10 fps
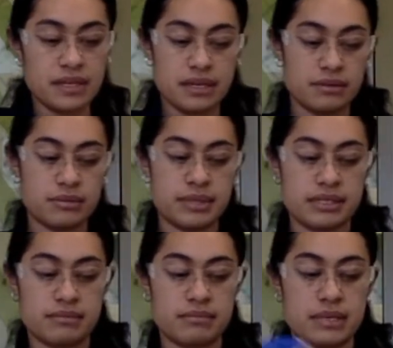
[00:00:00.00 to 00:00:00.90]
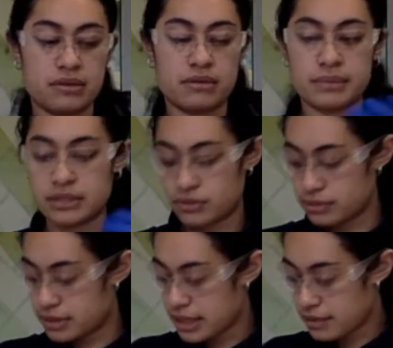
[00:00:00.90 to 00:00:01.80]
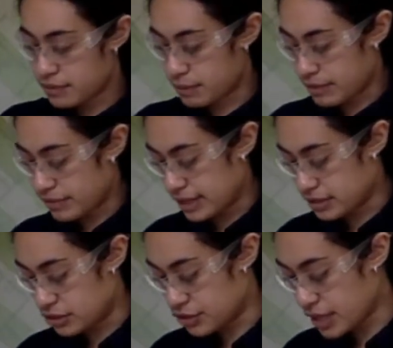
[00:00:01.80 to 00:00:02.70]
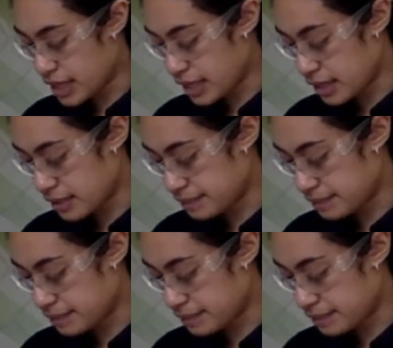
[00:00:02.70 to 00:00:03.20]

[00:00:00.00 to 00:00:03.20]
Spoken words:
I'm going to place some alcohol on my glove and wait for that to dry.